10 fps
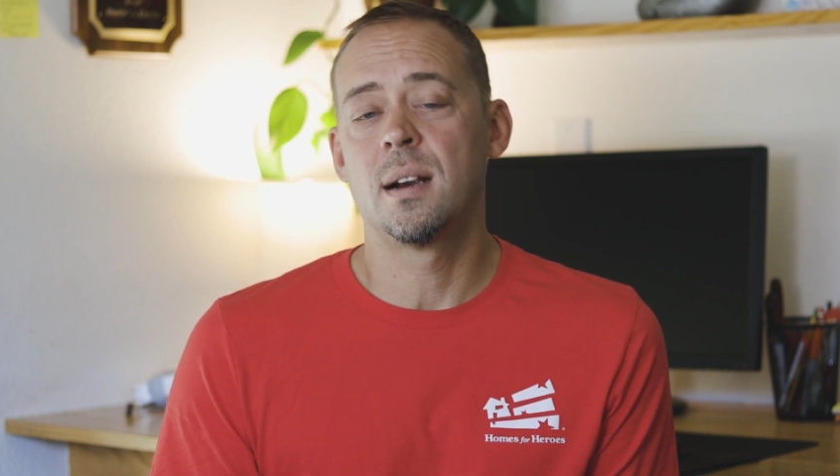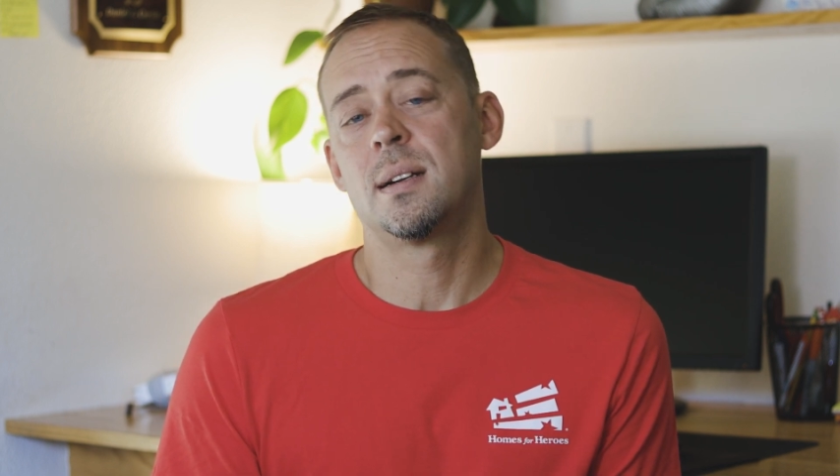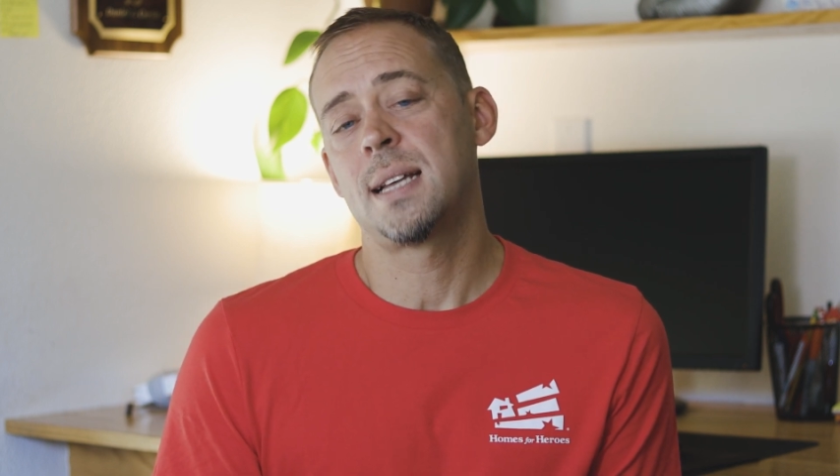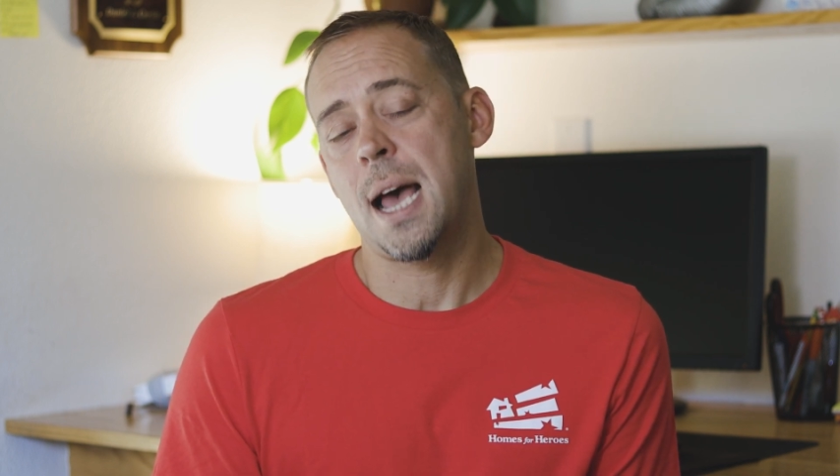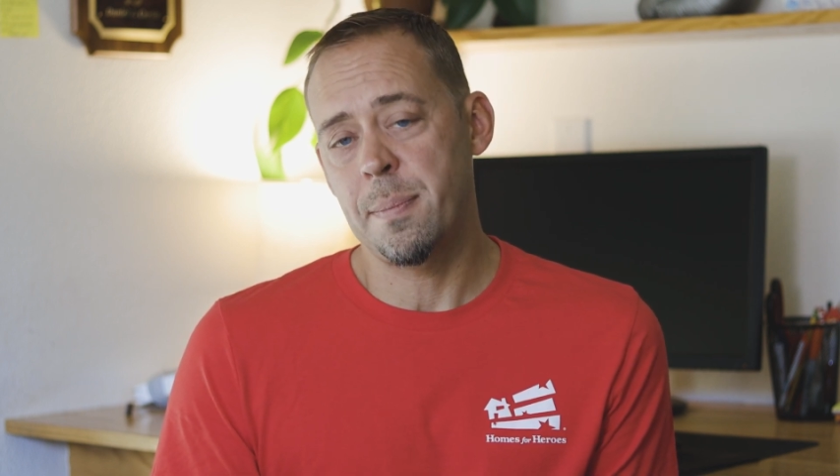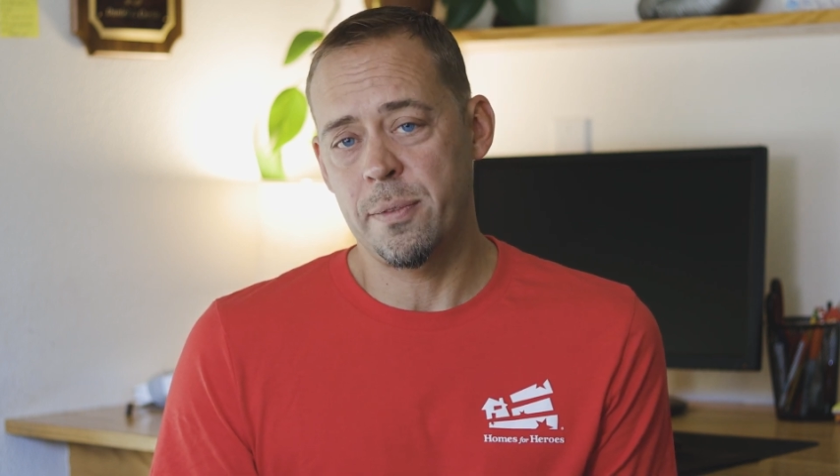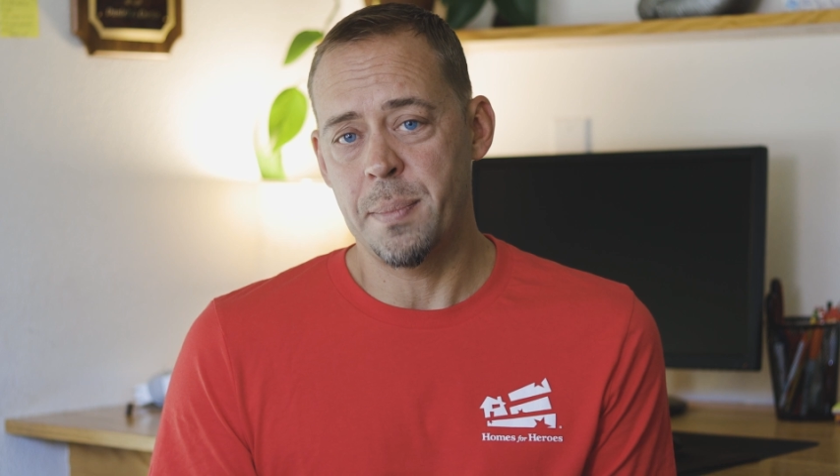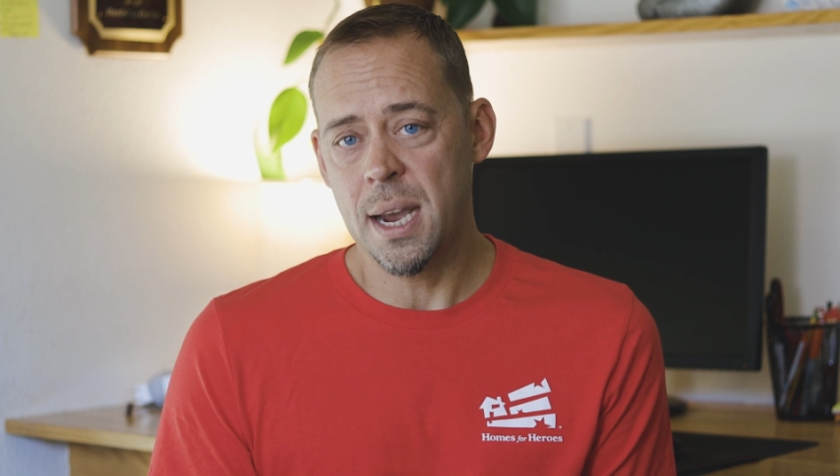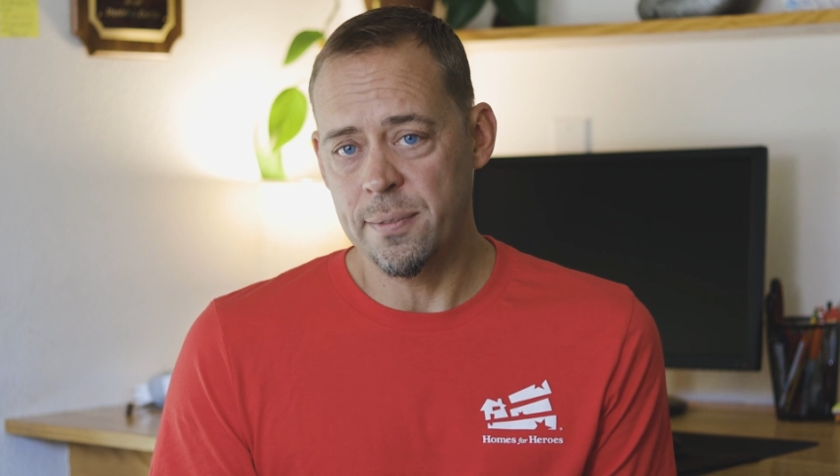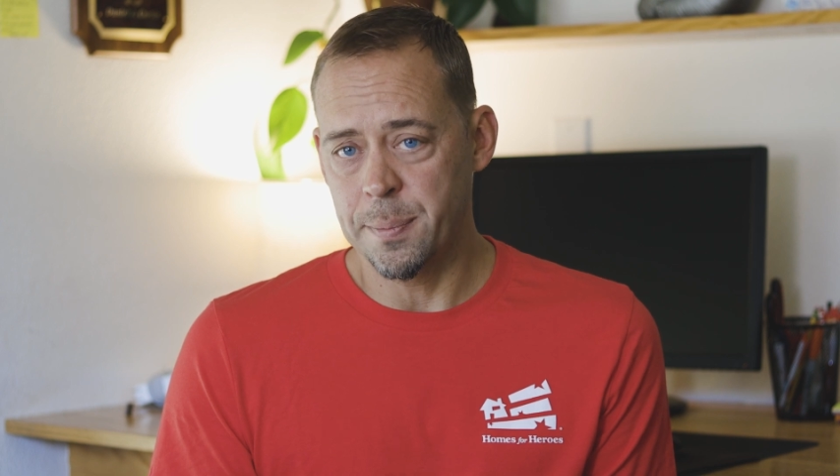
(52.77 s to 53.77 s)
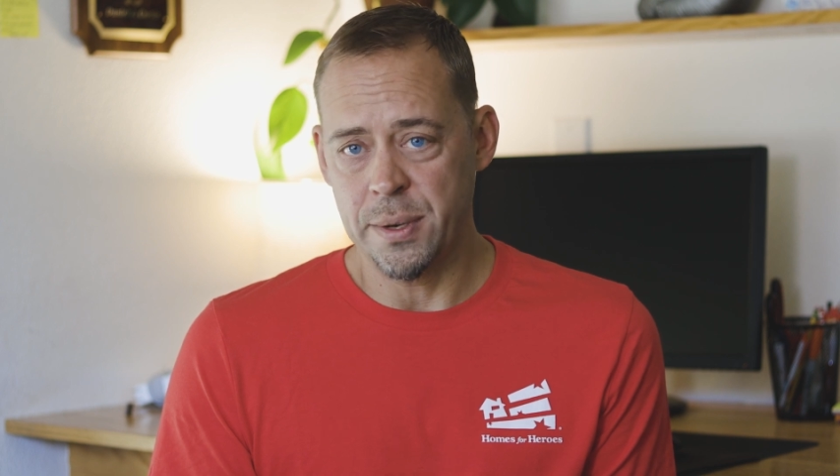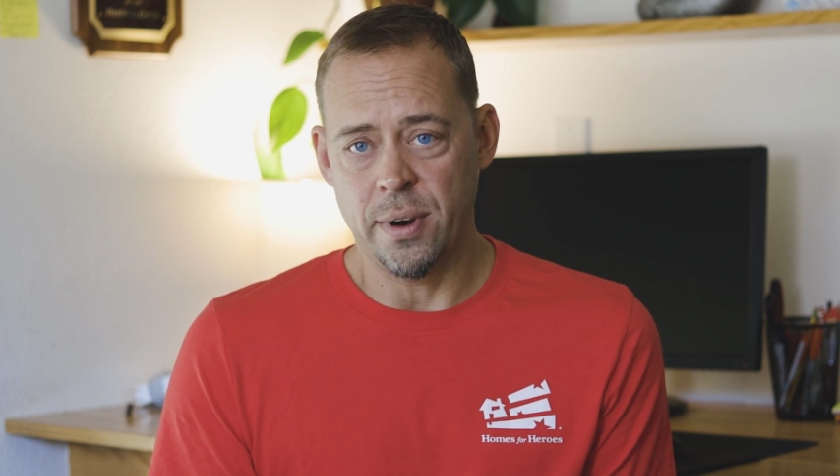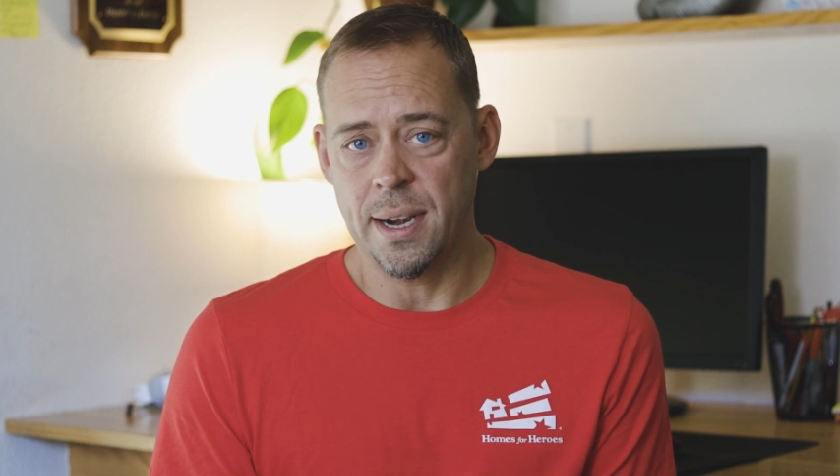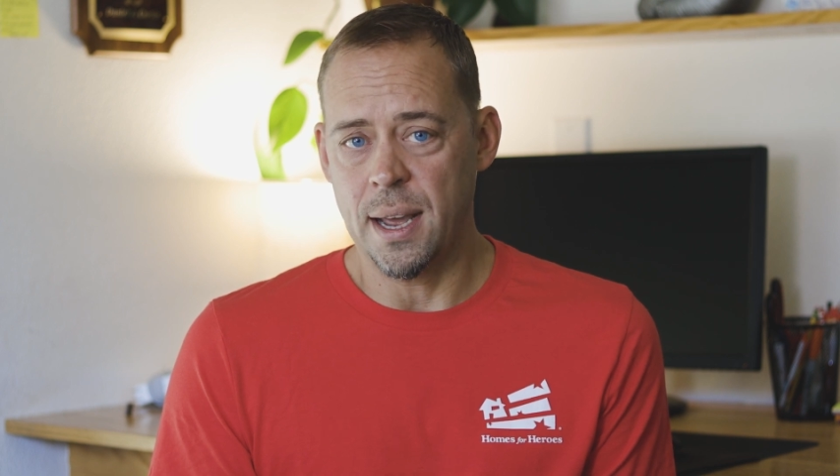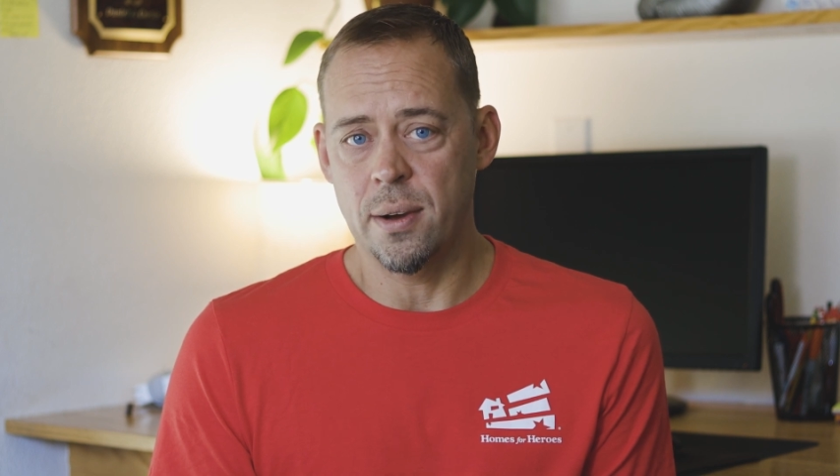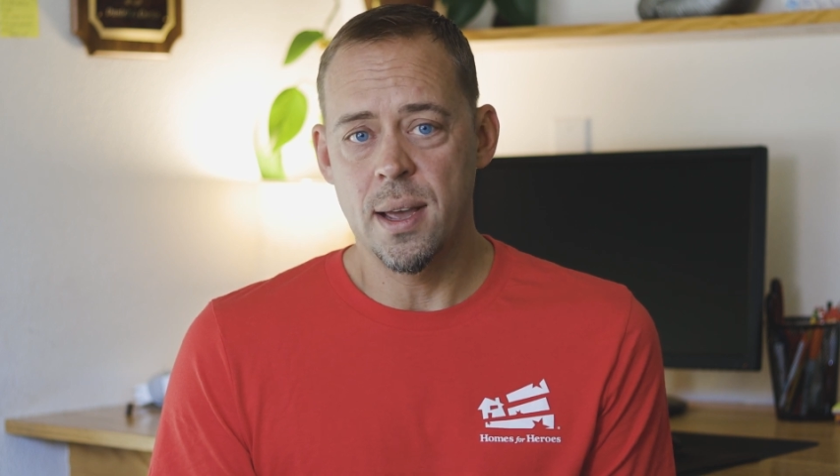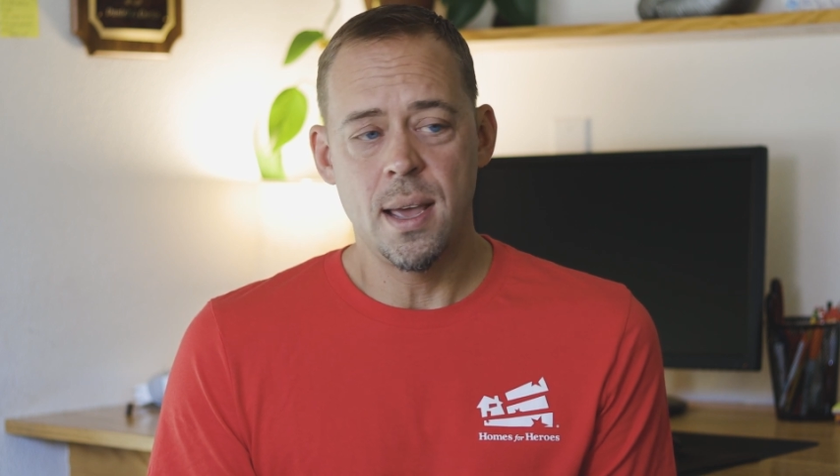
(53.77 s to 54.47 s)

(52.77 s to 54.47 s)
are top of mind for me right now.